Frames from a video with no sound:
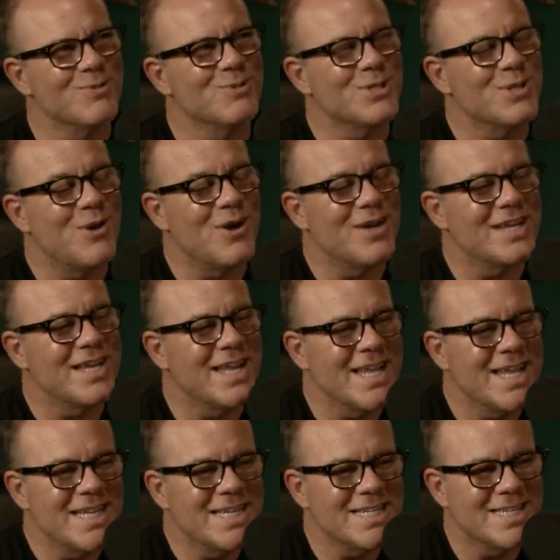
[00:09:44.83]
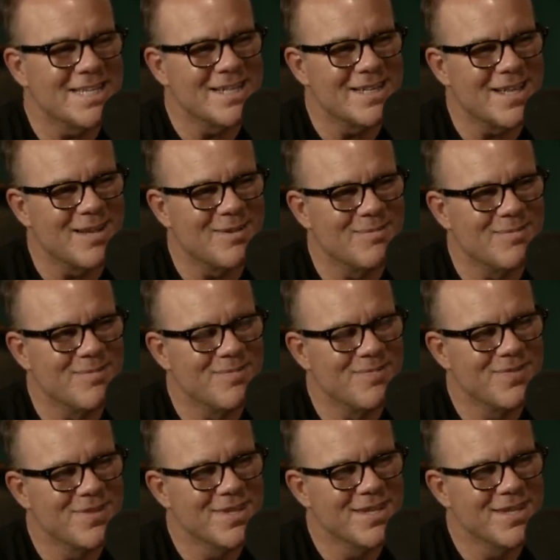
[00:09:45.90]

was so hard to get into the club. Oh yeah,